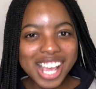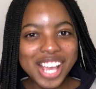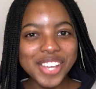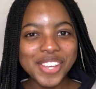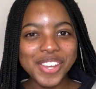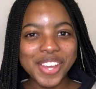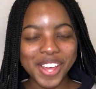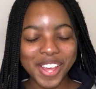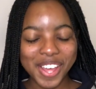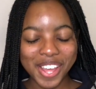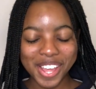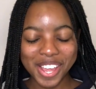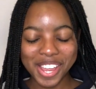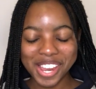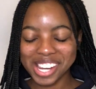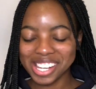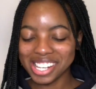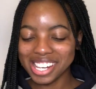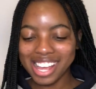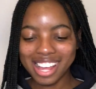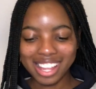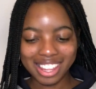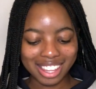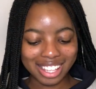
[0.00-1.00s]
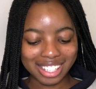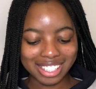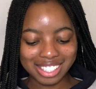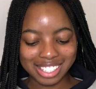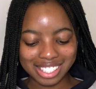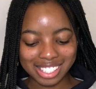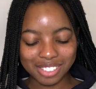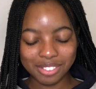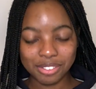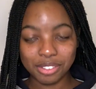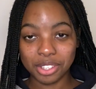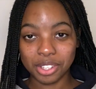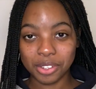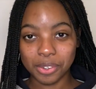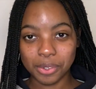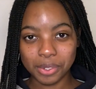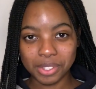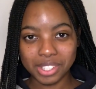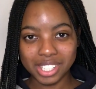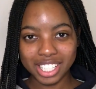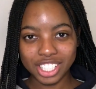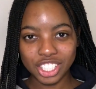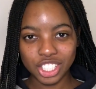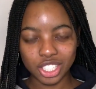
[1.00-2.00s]
And yeah, that's it for the whole
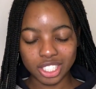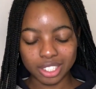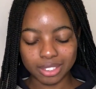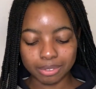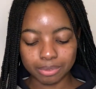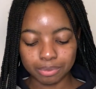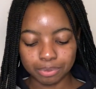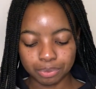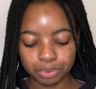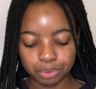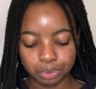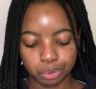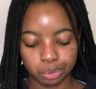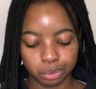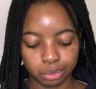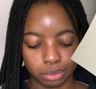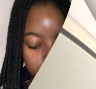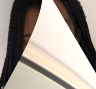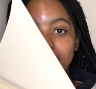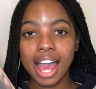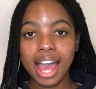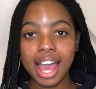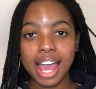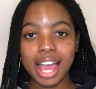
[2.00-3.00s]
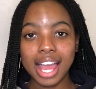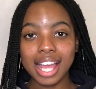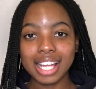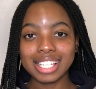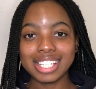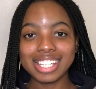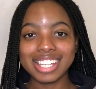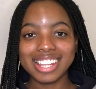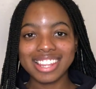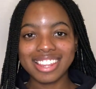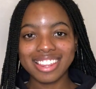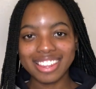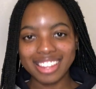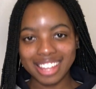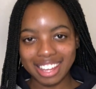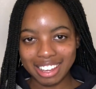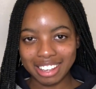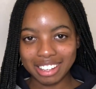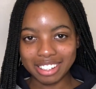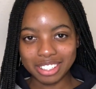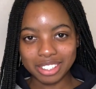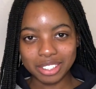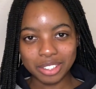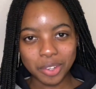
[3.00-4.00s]
section. And
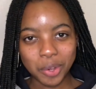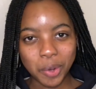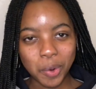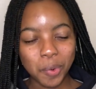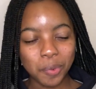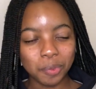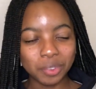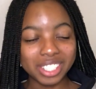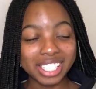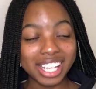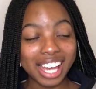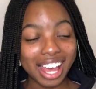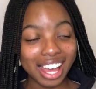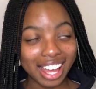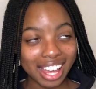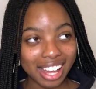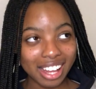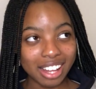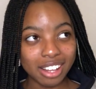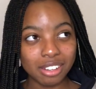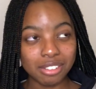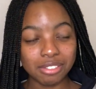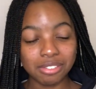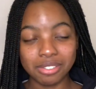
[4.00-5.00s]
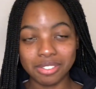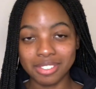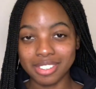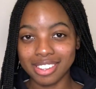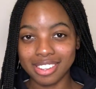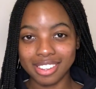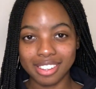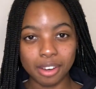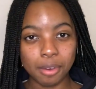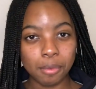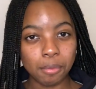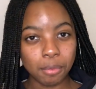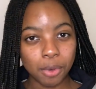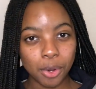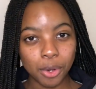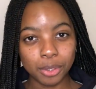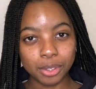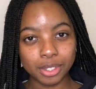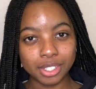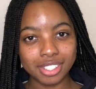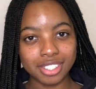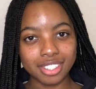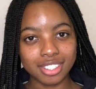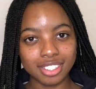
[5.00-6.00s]
then we have the
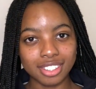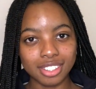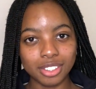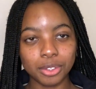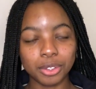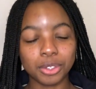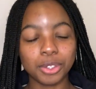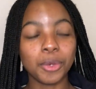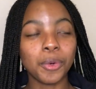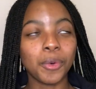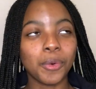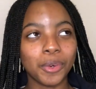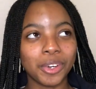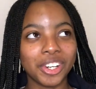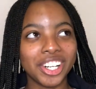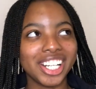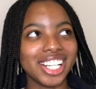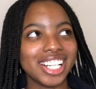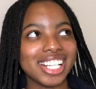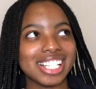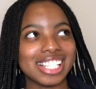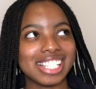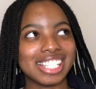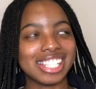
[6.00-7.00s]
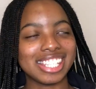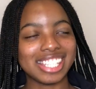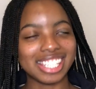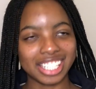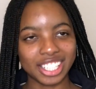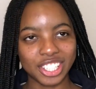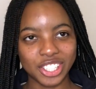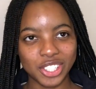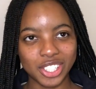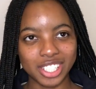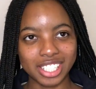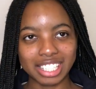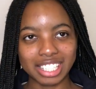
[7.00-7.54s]
most notorious section.